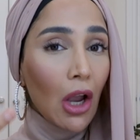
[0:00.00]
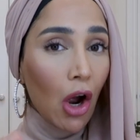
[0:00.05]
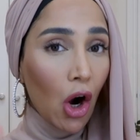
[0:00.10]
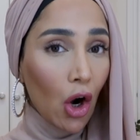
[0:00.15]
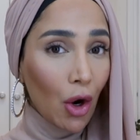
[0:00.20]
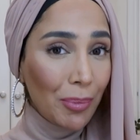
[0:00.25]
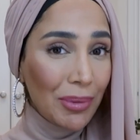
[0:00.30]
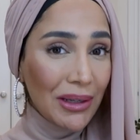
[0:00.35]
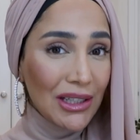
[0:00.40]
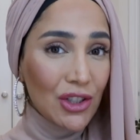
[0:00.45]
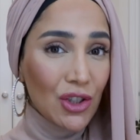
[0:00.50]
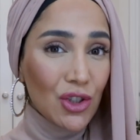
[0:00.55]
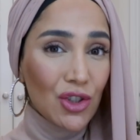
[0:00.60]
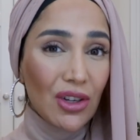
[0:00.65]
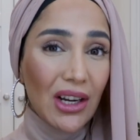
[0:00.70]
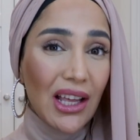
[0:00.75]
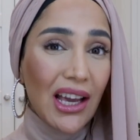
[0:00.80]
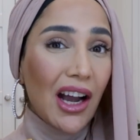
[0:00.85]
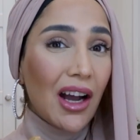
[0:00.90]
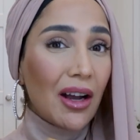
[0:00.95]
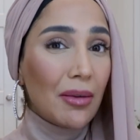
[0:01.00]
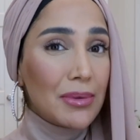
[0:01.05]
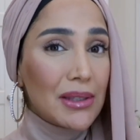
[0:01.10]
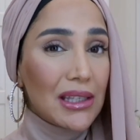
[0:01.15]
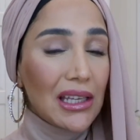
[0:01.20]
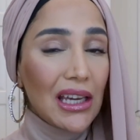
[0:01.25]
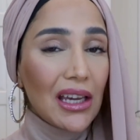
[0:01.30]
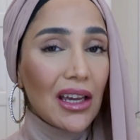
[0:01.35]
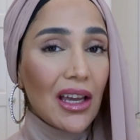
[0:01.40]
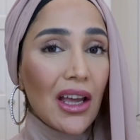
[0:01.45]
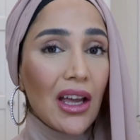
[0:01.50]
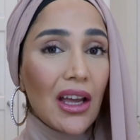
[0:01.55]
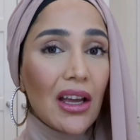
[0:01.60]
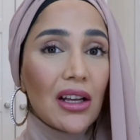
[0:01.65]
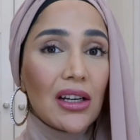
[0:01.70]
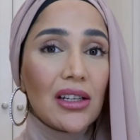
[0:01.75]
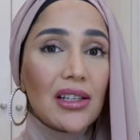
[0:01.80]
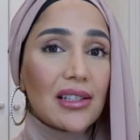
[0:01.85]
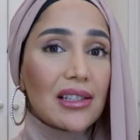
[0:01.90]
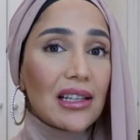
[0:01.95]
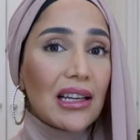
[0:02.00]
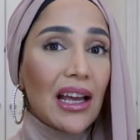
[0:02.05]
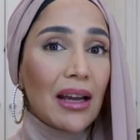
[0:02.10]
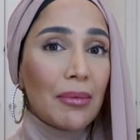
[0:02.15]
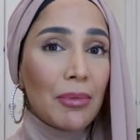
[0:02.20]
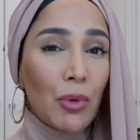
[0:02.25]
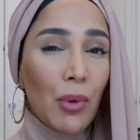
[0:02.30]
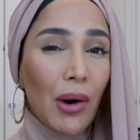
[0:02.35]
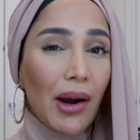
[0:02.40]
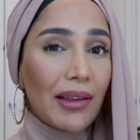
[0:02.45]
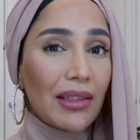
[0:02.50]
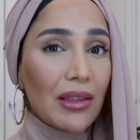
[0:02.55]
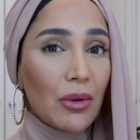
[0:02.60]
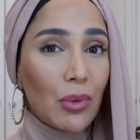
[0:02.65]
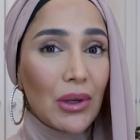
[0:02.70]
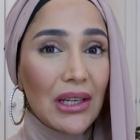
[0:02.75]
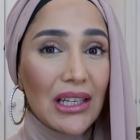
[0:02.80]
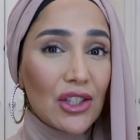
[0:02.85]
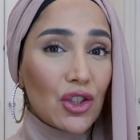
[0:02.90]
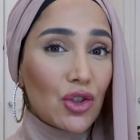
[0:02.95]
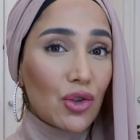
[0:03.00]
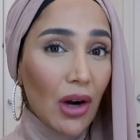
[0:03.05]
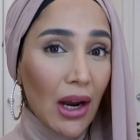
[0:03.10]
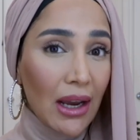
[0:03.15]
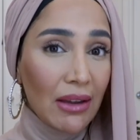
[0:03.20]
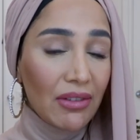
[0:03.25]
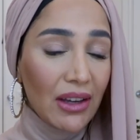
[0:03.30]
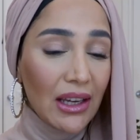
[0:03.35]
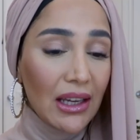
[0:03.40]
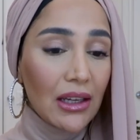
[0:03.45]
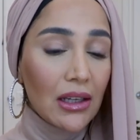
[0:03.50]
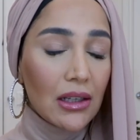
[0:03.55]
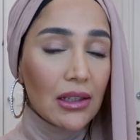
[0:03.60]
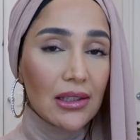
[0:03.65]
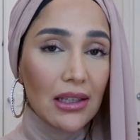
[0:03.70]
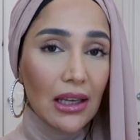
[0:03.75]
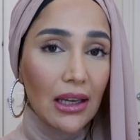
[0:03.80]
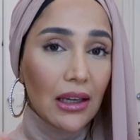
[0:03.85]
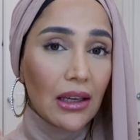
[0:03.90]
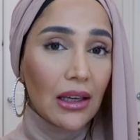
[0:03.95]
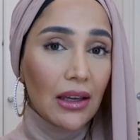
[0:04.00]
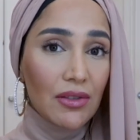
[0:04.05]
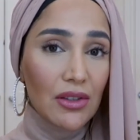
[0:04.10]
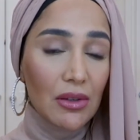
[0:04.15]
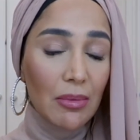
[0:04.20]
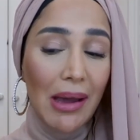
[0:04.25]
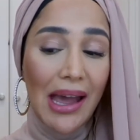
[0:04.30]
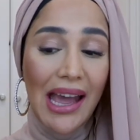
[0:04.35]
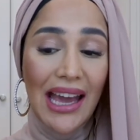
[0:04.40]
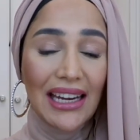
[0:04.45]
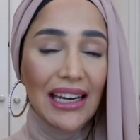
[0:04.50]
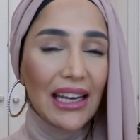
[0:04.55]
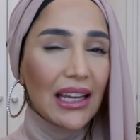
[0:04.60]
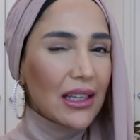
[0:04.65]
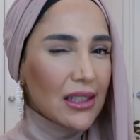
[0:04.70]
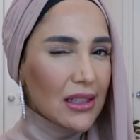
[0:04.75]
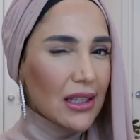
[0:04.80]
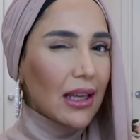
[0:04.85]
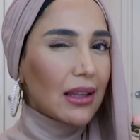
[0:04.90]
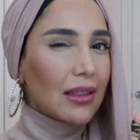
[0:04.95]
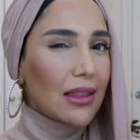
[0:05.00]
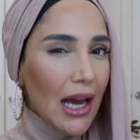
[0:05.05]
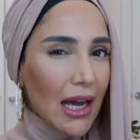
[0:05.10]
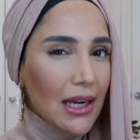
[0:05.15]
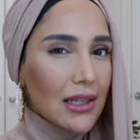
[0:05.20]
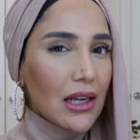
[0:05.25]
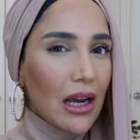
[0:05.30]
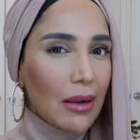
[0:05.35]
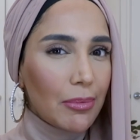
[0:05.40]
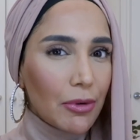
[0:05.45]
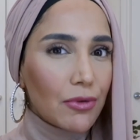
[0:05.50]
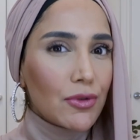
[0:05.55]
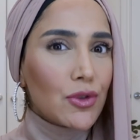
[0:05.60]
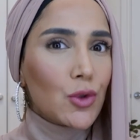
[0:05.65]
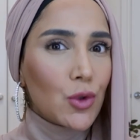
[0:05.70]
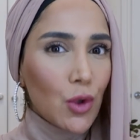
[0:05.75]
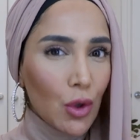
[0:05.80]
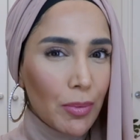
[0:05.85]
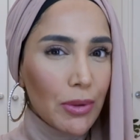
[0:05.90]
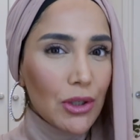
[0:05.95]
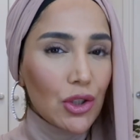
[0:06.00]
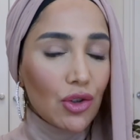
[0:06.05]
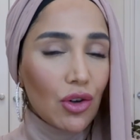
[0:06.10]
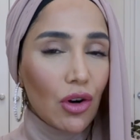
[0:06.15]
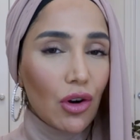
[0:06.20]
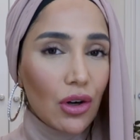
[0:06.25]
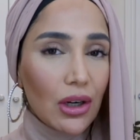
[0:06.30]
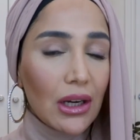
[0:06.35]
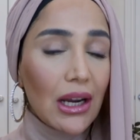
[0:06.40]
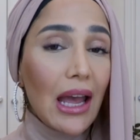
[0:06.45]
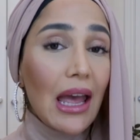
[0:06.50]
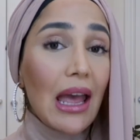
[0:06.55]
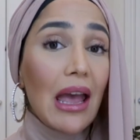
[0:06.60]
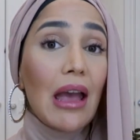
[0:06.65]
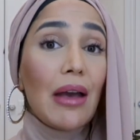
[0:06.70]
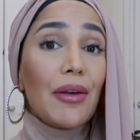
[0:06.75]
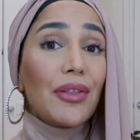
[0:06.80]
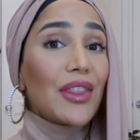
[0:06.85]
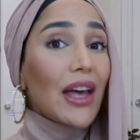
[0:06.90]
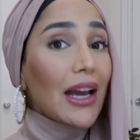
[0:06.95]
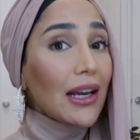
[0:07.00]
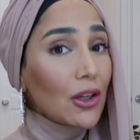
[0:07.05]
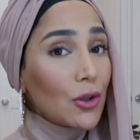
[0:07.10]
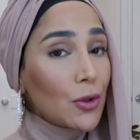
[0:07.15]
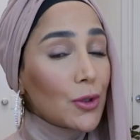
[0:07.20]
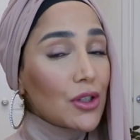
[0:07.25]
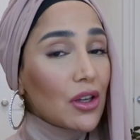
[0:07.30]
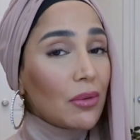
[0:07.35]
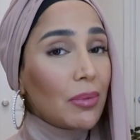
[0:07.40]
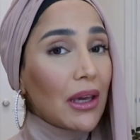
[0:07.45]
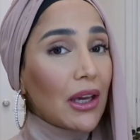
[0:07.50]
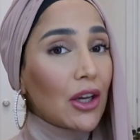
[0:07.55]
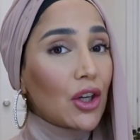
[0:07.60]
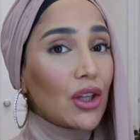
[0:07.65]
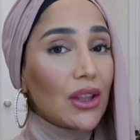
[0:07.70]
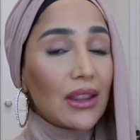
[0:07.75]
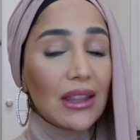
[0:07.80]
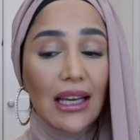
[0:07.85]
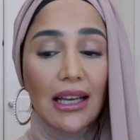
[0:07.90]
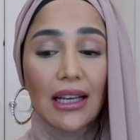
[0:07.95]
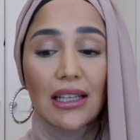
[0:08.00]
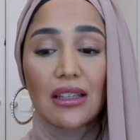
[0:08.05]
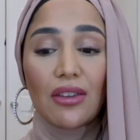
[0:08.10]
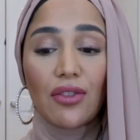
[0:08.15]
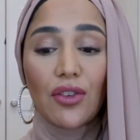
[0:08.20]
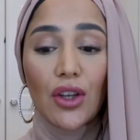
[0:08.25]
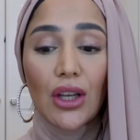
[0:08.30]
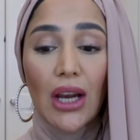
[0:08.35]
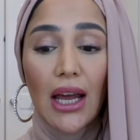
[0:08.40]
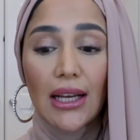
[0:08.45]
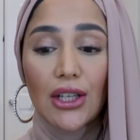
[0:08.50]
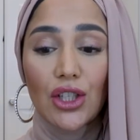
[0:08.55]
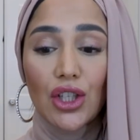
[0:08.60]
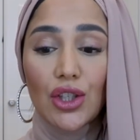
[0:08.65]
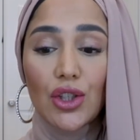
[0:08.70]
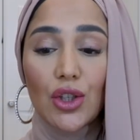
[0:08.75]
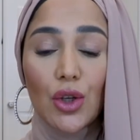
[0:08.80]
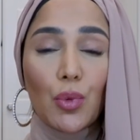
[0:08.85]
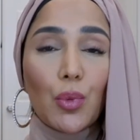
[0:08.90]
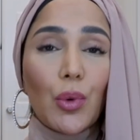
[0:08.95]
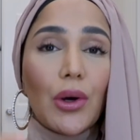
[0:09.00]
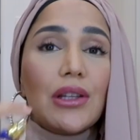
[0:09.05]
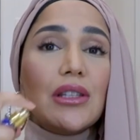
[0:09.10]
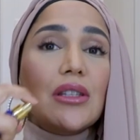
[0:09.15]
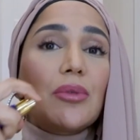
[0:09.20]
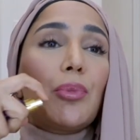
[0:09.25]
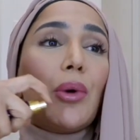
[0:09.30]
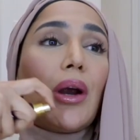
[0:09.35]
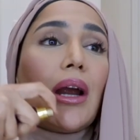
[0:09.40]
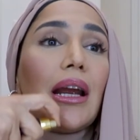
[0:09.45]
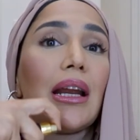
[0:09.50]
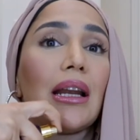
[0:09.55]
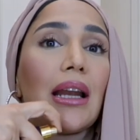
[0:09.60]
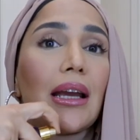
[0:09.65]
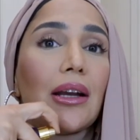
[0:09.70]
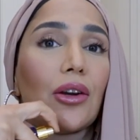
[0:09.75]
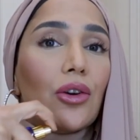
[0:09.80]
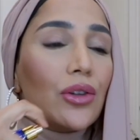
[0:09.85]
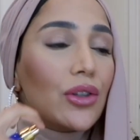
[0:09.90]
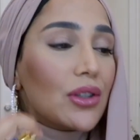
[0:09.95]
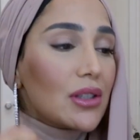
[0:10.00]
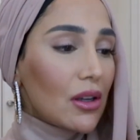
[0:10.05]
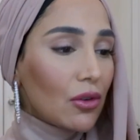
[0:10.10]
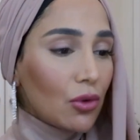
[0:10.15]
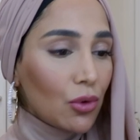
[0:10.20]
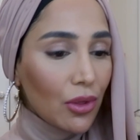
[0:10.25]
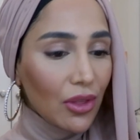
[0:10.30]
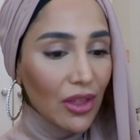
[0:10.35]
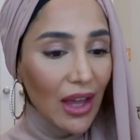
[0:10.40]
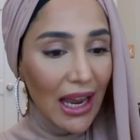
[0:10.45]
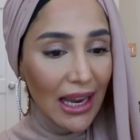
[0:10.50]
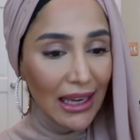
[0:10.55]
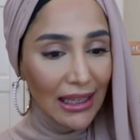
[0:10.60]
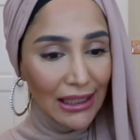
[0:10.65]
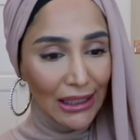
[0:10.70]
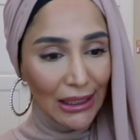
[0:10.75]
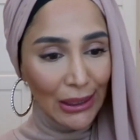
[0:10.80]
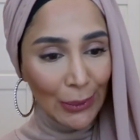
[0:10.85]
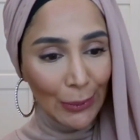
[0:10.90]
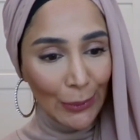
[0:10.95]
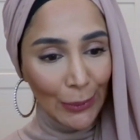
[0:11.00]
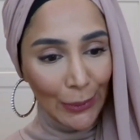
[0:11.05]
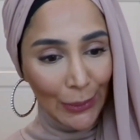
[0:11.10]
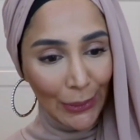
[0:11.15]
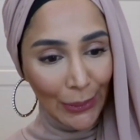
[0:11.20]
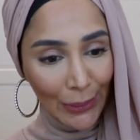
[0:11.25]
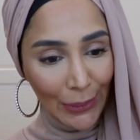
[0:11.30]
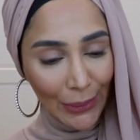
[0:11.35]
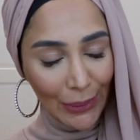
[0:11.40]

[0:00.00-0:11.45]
are a bit too strong, like Hubsy doesn't like me wearing them when he's driving because it gives him a headache. It's like that type of super strong. That can also be a good thing, because if you like just do one spray like on yourself. Oh, thank you.